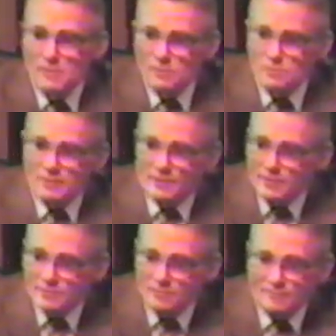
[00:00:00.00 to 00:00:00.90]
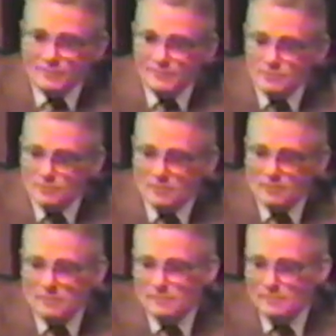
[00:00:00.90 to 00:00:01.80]
you got to get something that's,
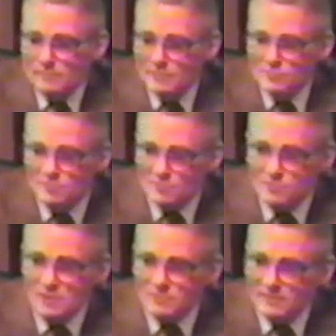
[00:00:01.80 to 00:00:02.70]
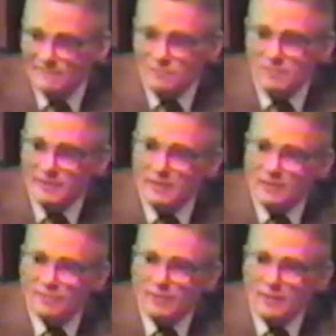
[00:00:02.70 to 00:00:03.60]
uh, that's disjunctive. you got to
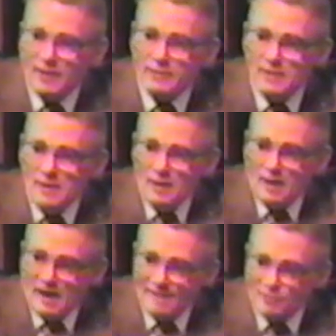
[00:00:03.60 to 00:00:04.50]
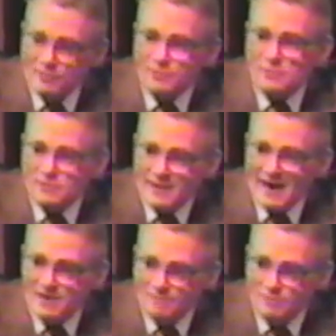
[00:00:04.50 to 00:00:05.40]
get a thing like, I have said you're
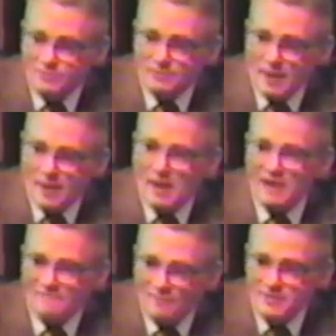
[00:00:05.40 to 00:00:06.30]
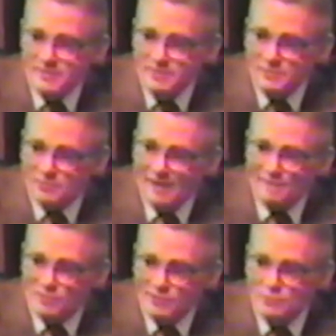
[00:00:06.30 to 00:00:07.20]
cats, but you die like fleas, or
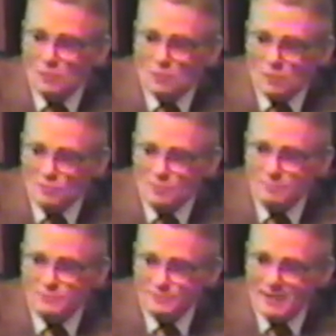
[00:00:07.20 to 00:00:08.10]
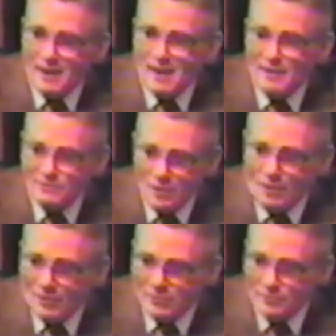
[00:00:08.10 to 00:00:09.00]
I've said you're horses, but you die like
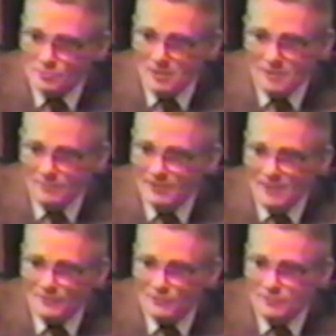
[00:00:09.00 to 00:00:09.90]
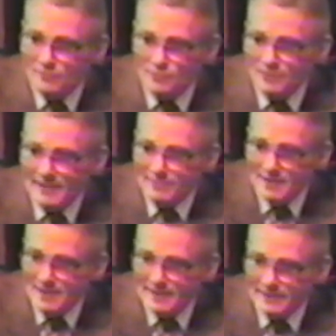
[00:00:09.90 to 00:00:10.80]
dogs. They're not the same
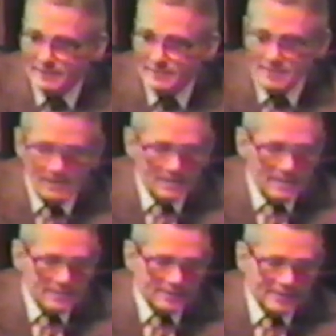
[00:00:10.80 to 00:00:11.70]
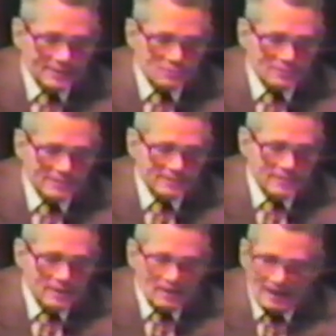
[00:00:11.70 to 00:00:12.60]
kind. Now, you said,
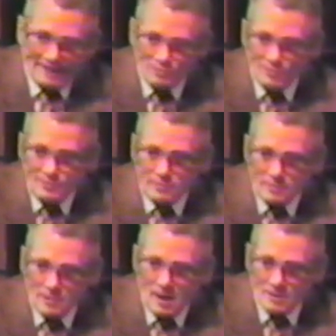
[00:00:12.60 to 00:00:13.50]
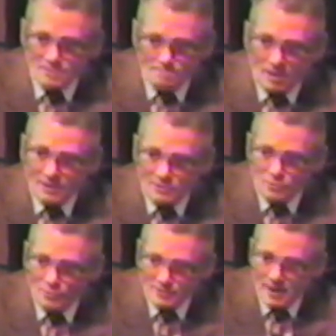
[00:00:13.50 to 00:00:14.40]
I have said you're gods, but
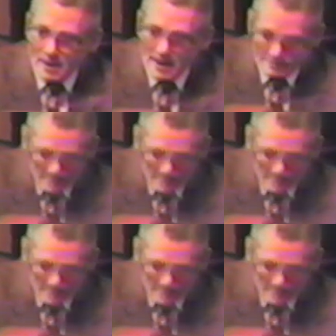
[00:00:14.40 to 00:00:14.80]
you're going to die like